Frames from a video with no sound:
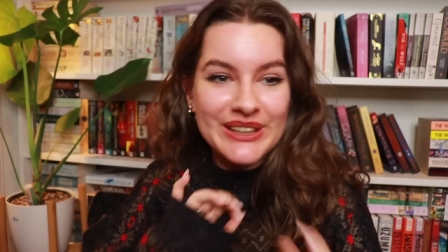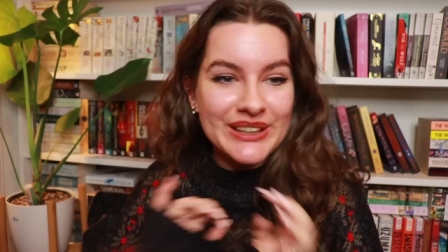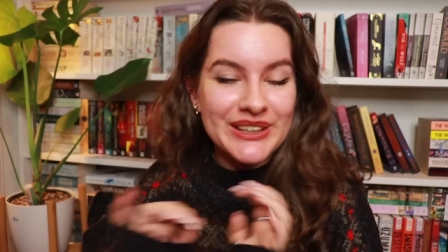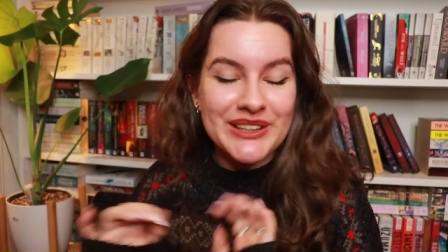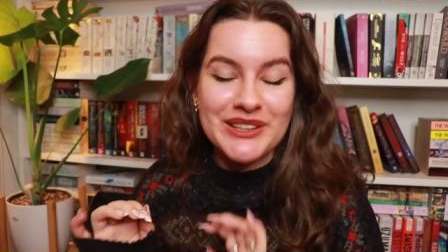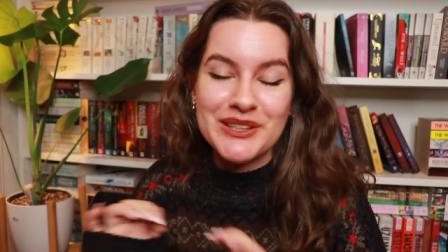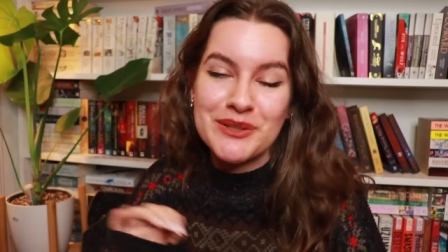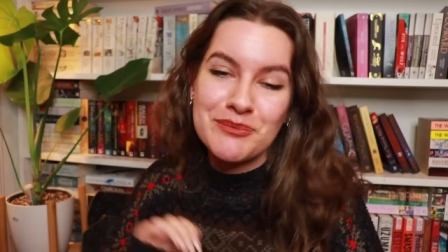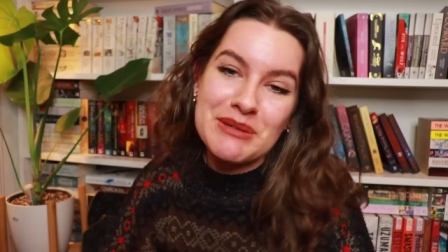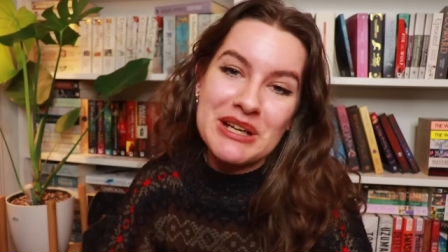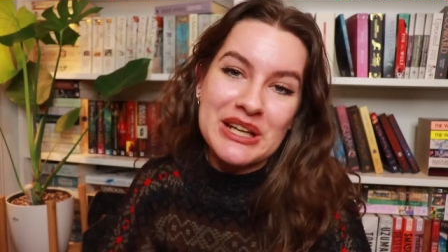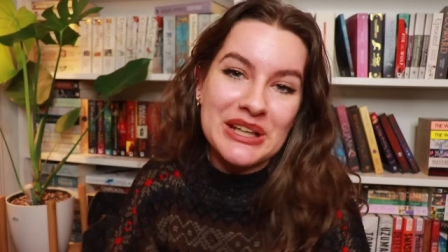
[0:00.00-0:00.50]
you
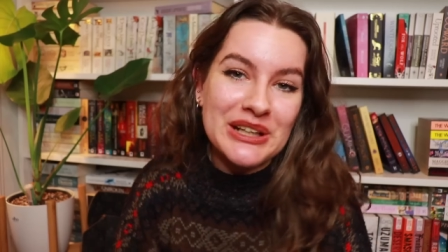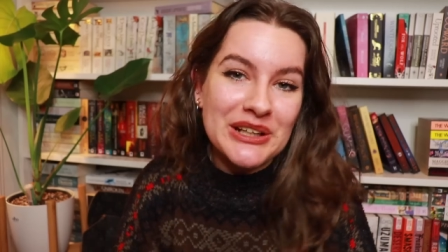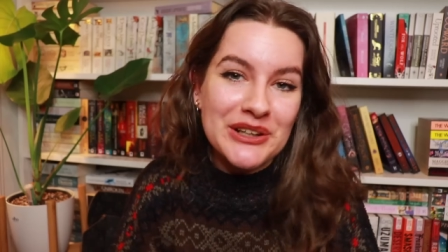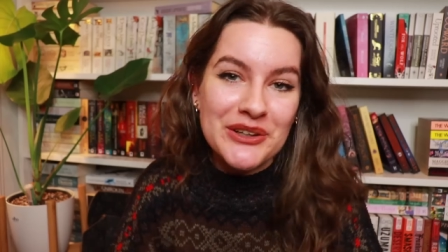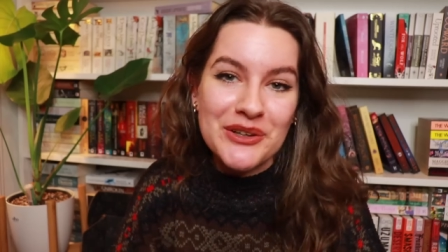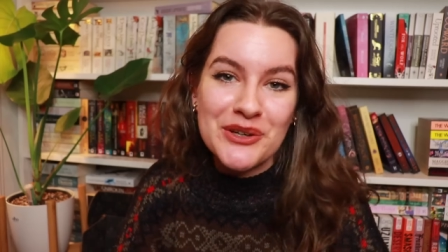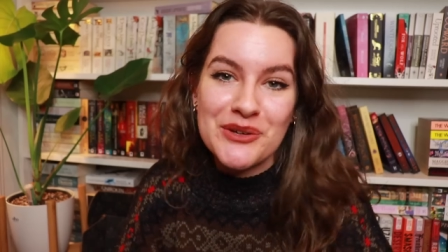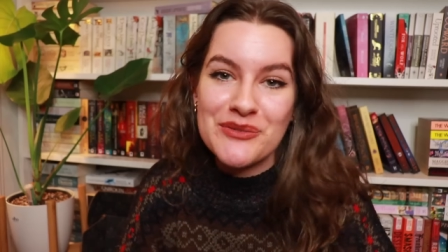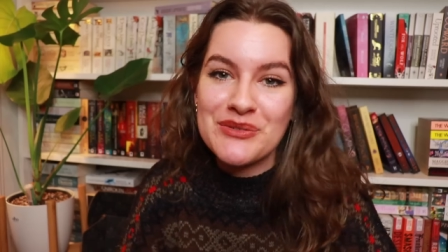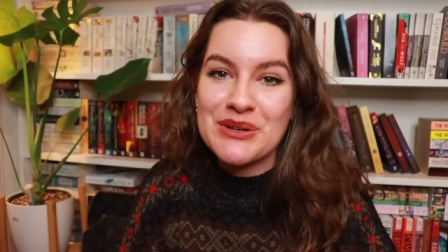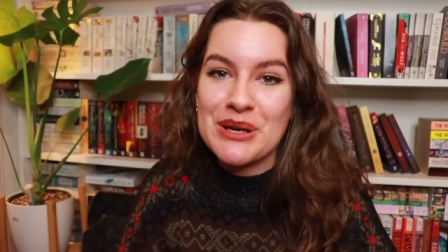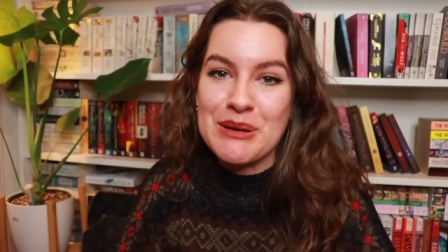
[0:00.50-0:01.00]
know, making a
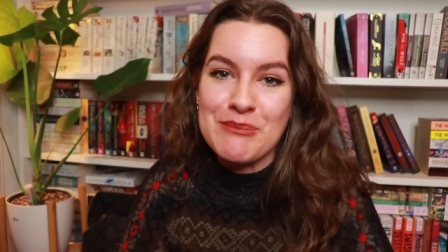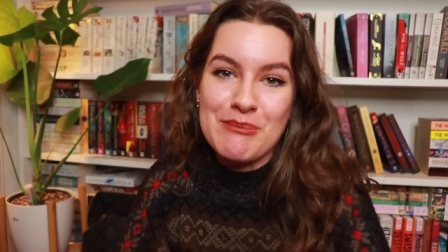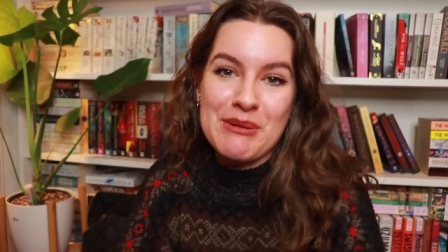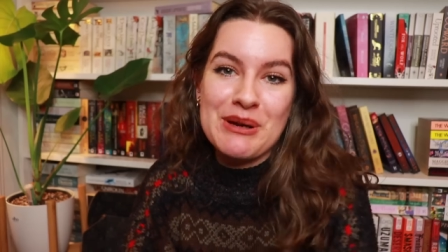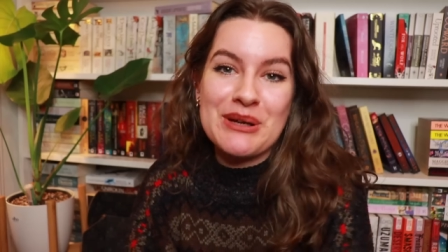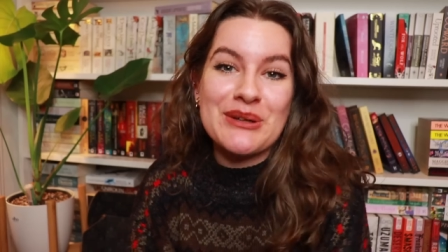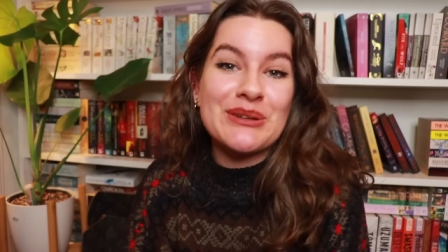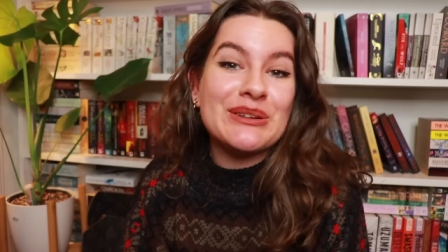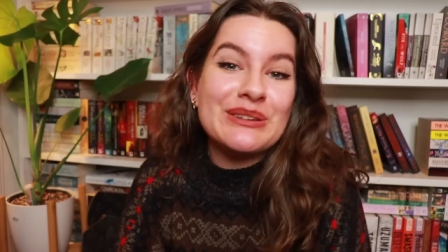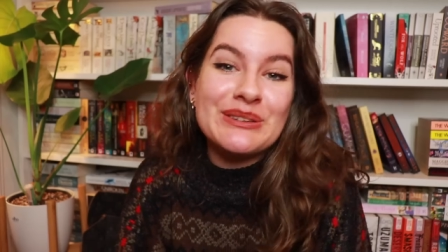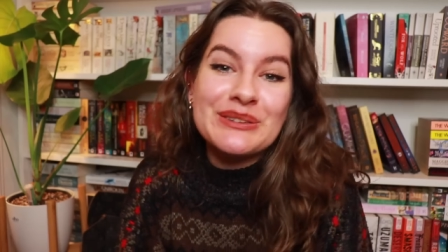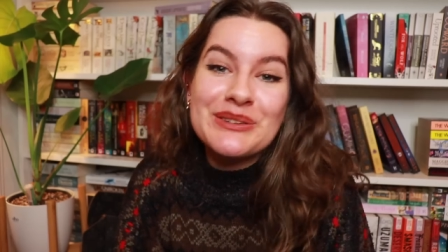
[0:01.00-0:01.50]
note of it in my
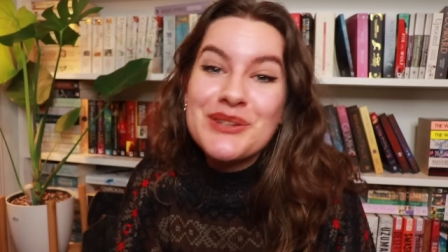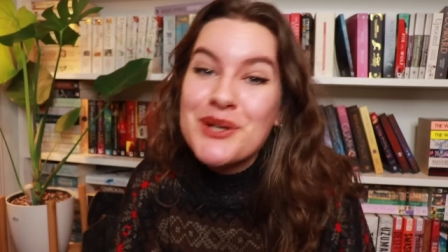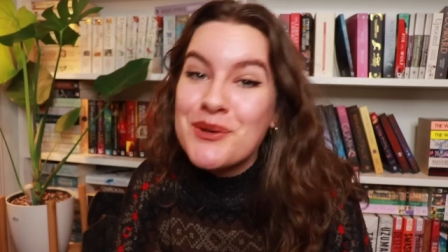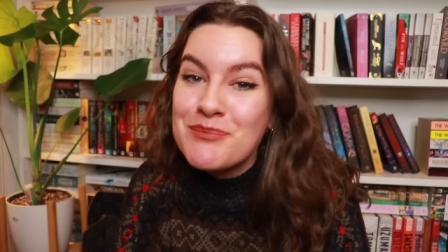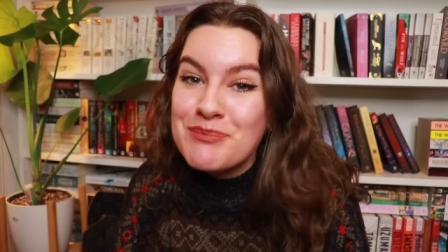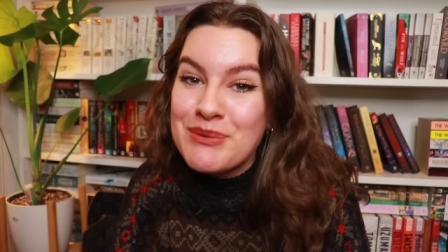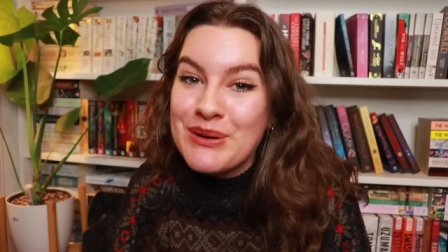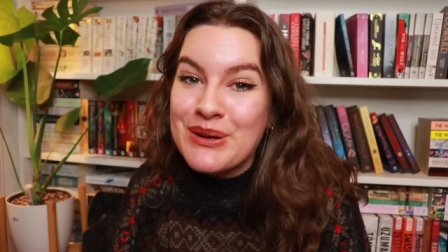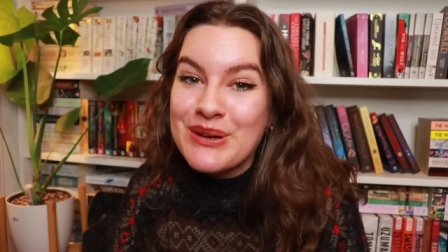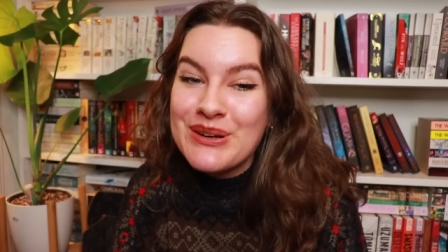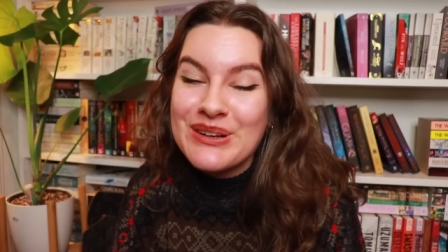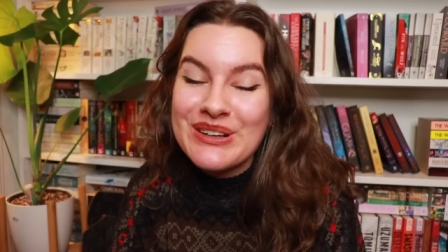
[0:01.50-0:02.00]
own little
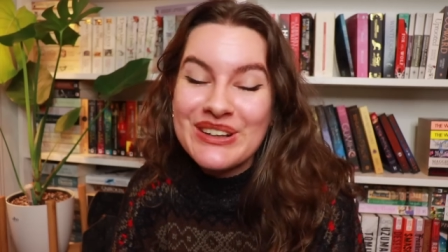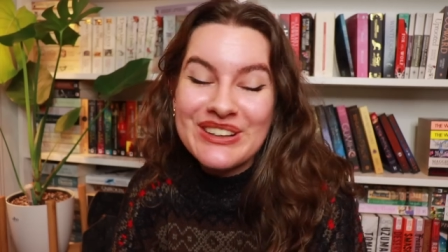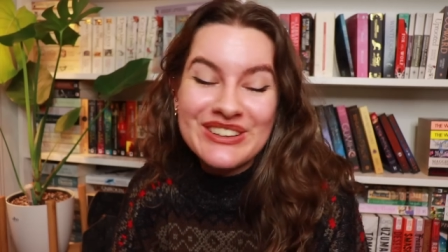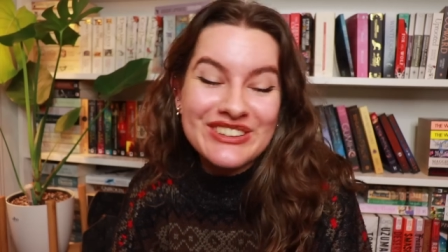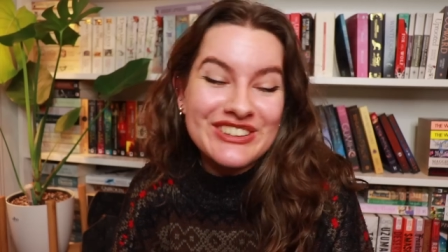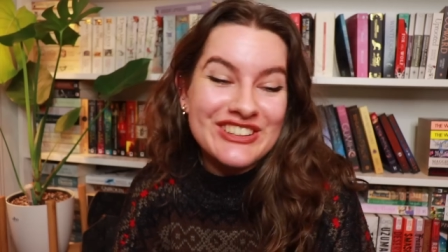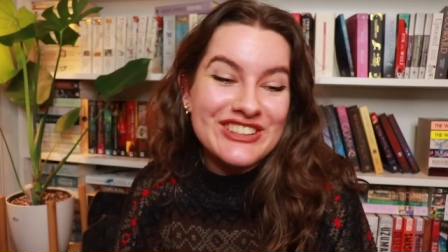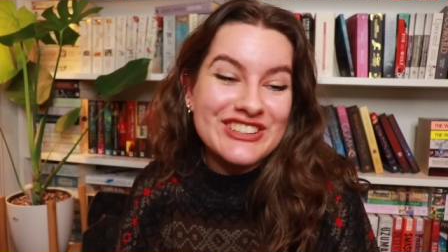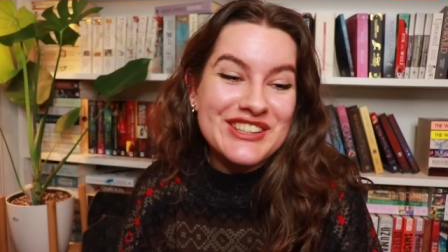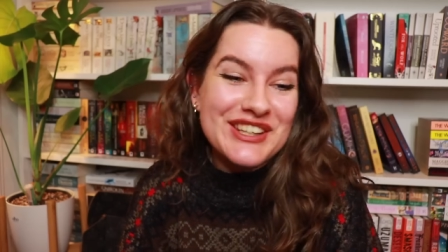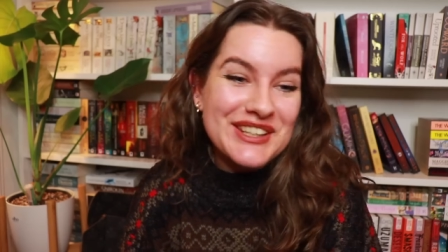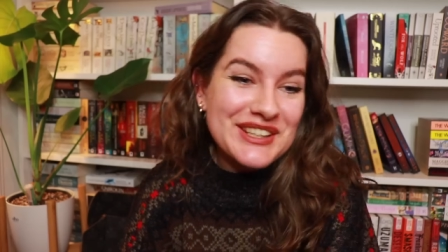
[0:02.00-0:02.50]
notebook and
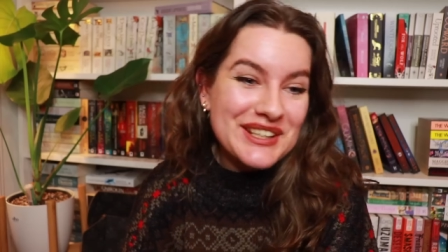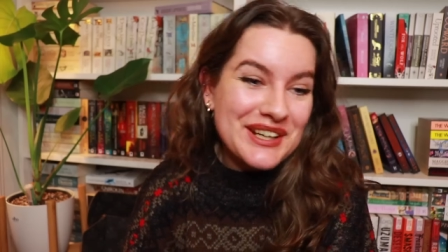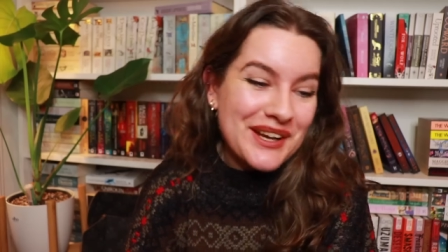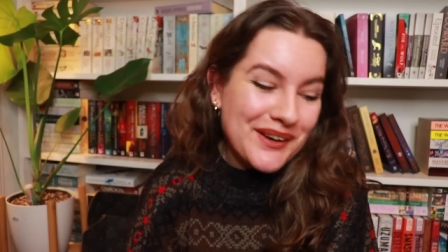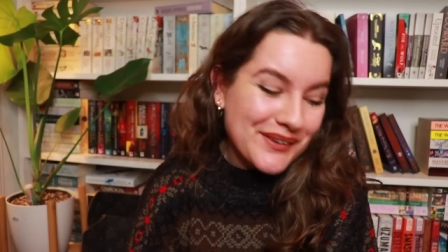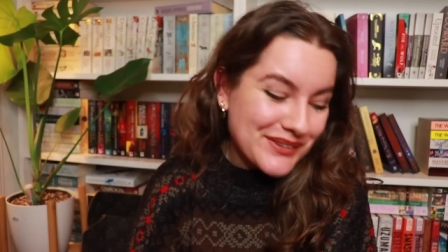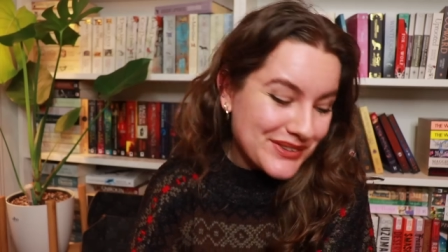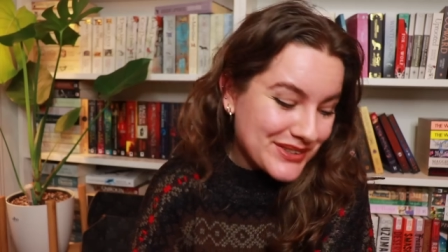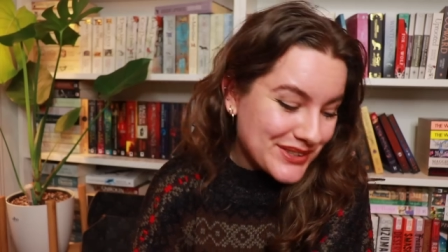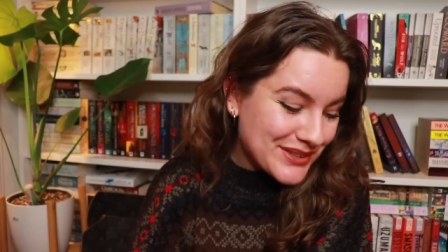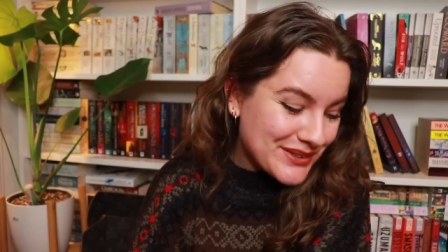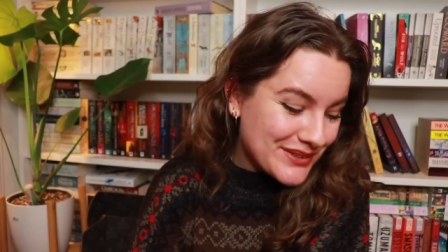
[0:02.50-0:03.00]
just learning
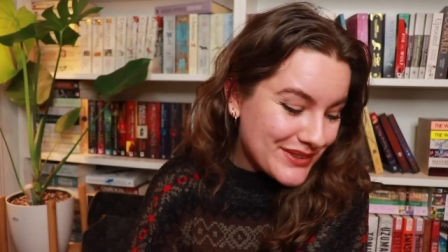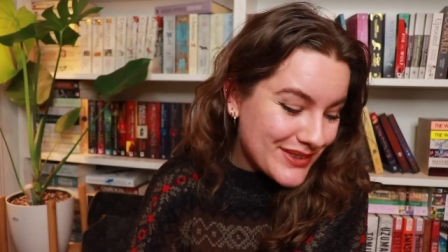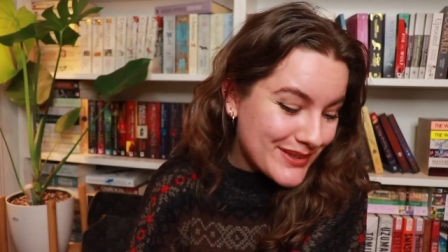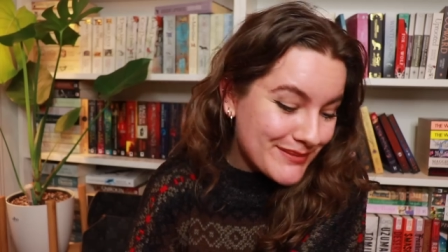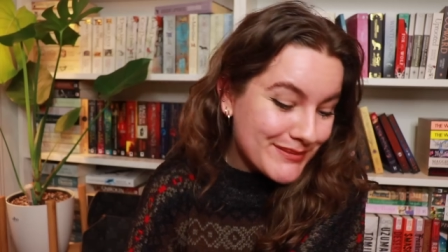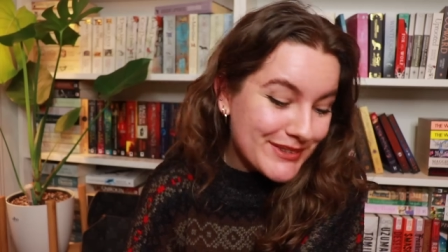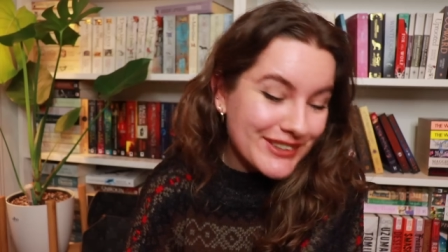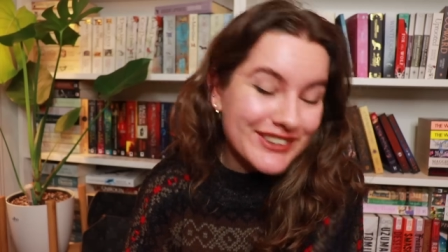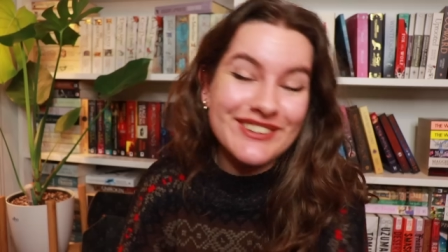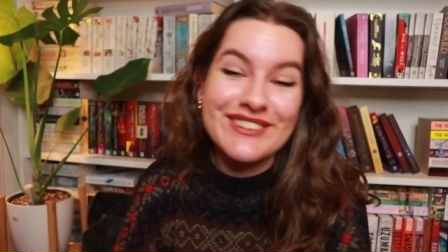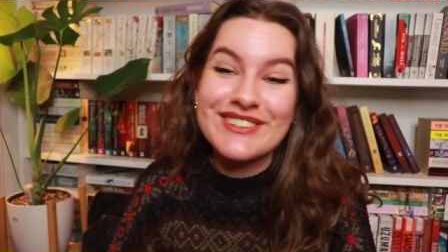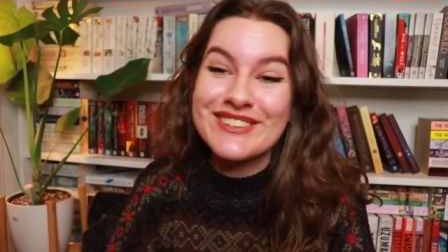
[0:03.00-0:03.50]
how to use them
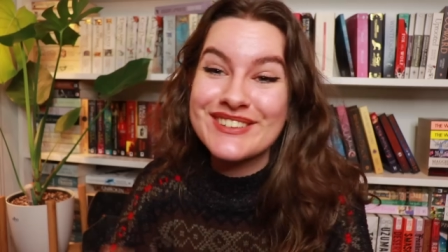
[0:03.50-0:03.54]
all.